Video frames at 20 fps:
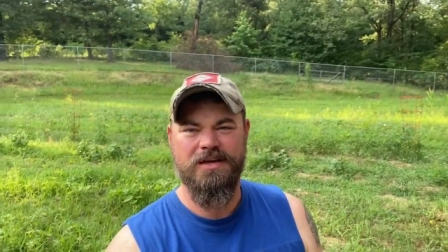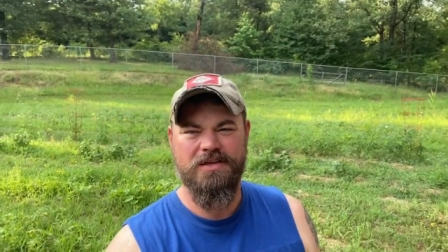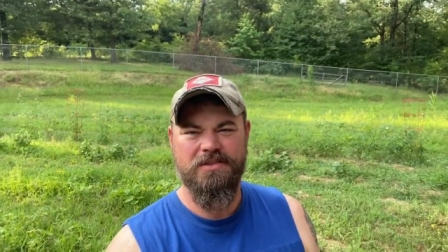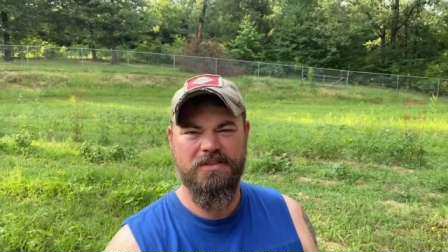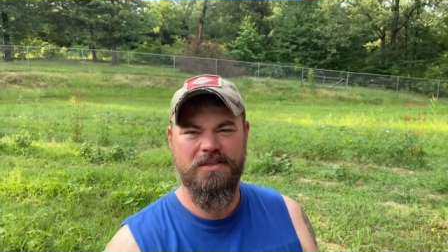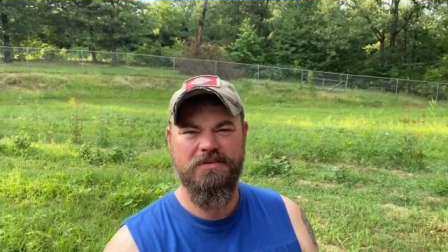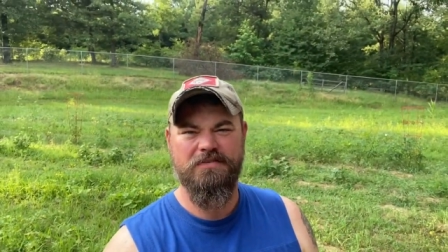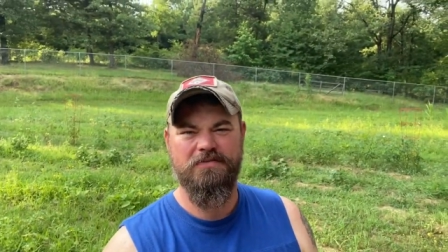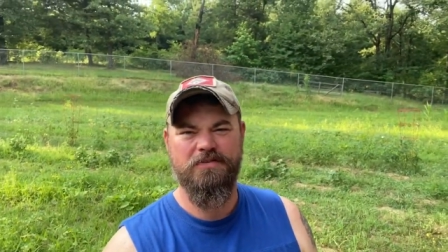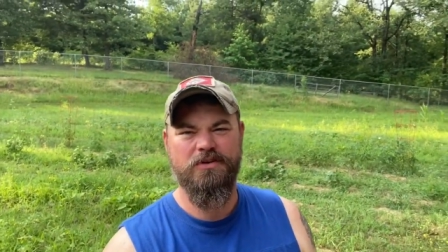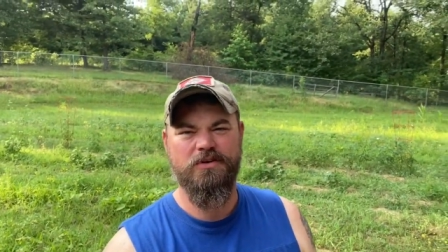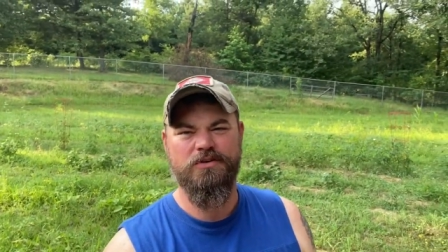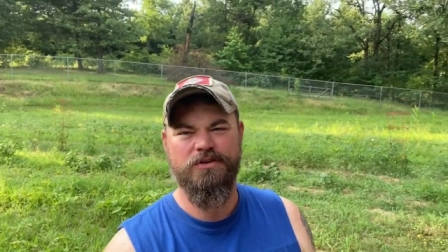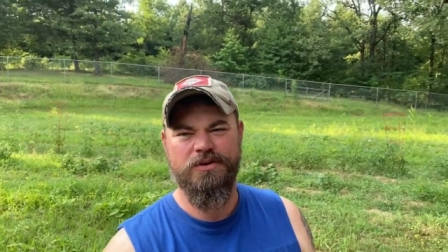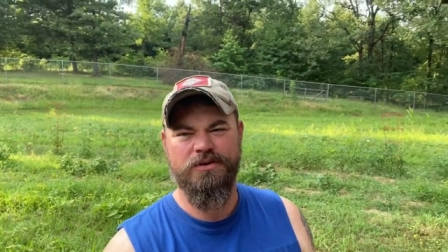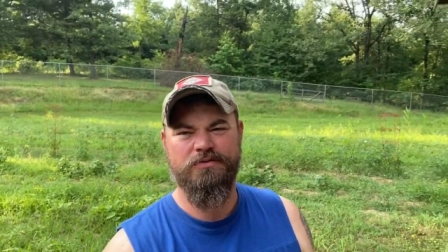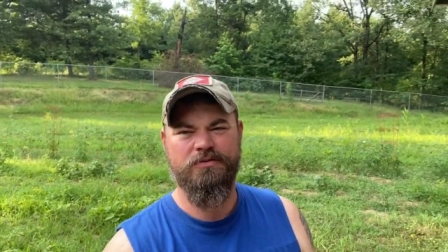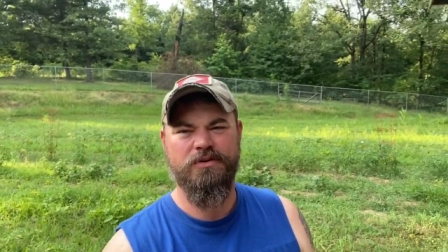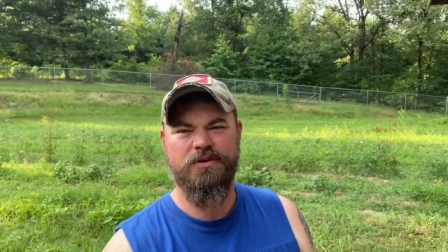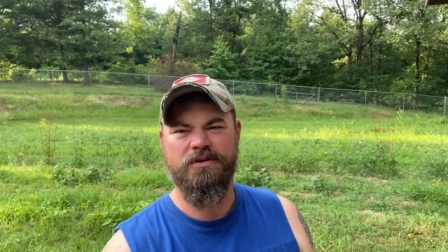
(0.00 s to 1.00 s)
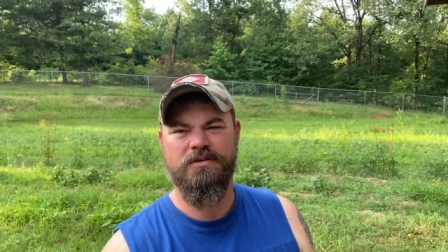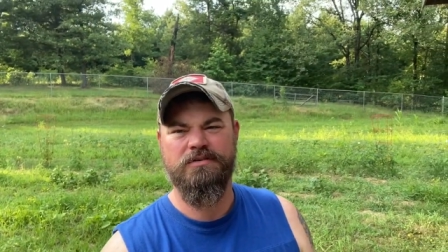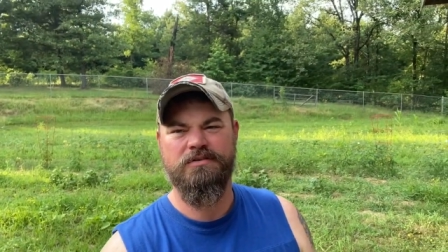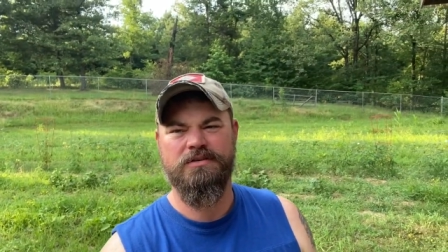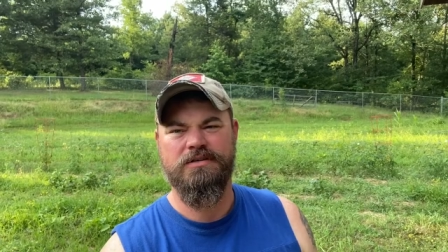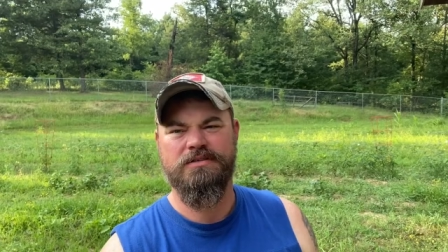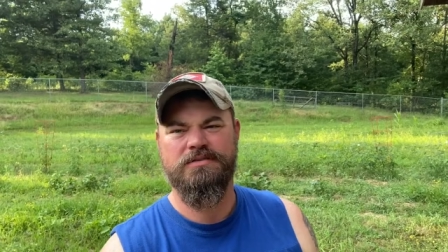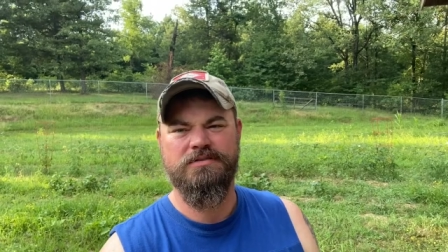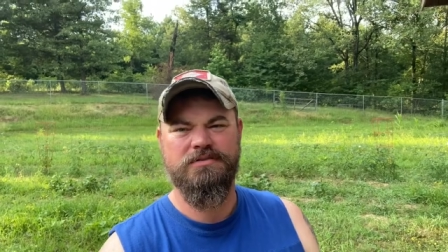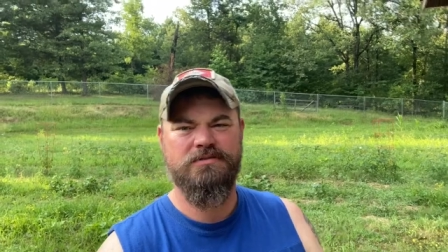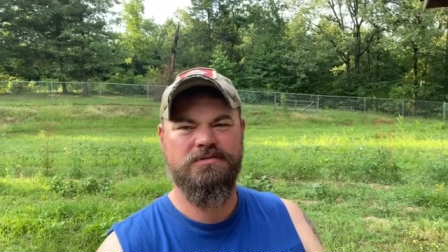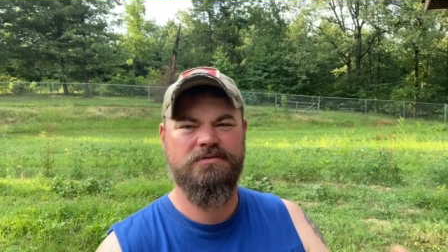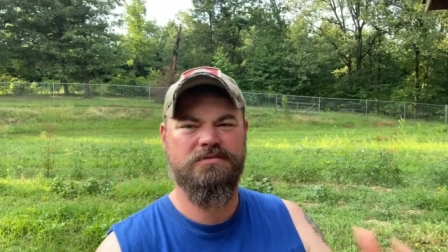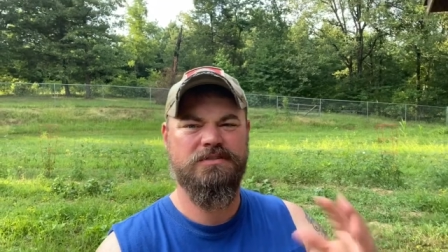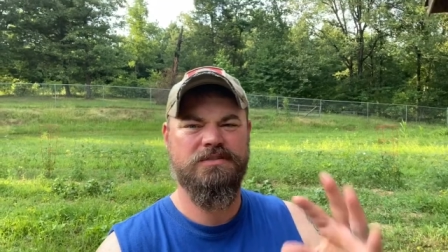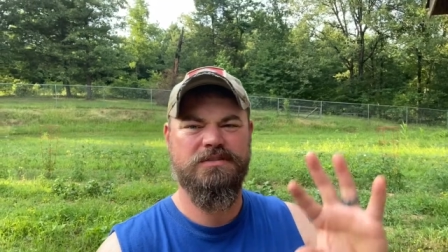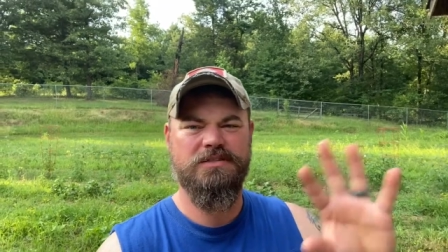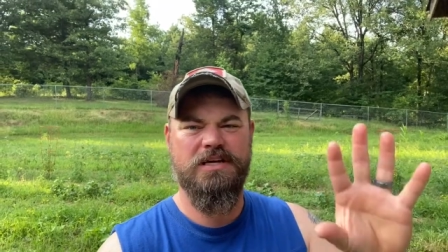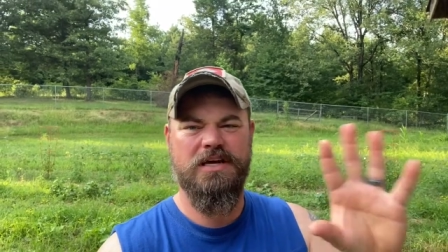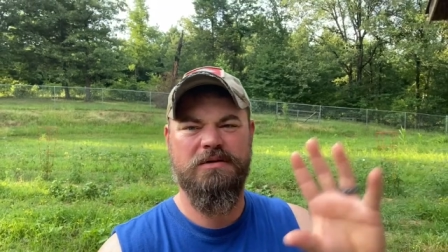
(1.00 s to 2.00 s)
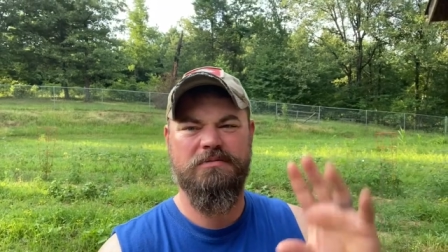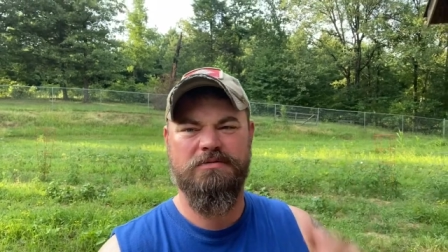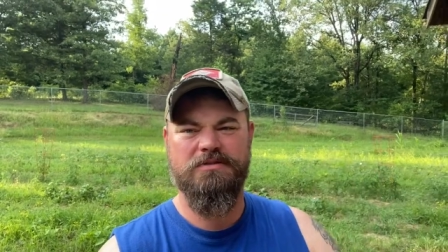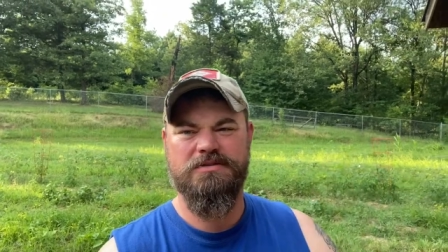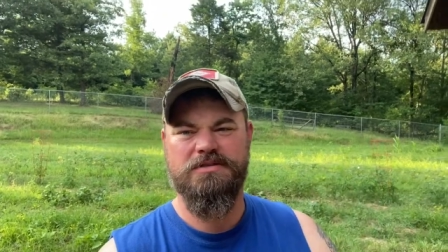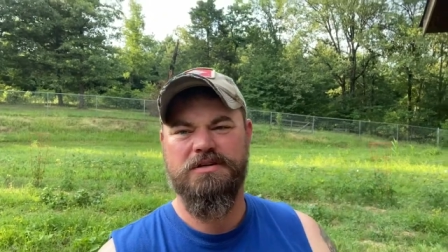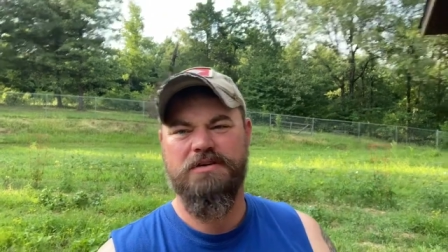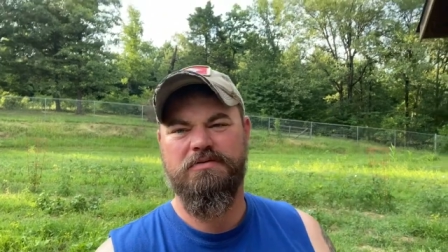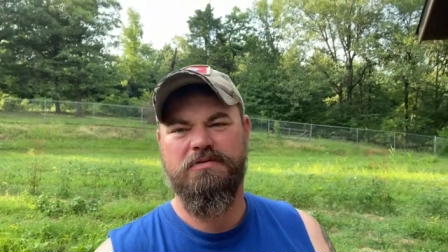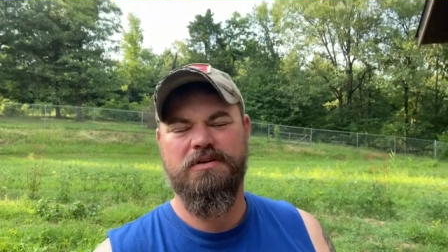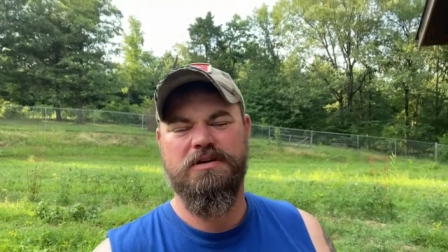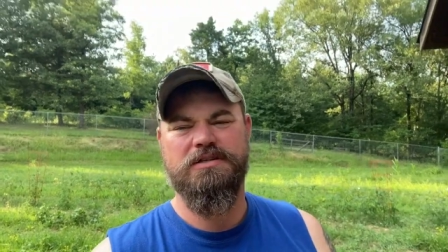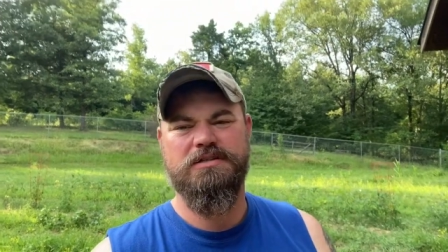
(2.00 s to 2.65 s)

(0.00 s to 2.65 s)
They feel different. This camera's different.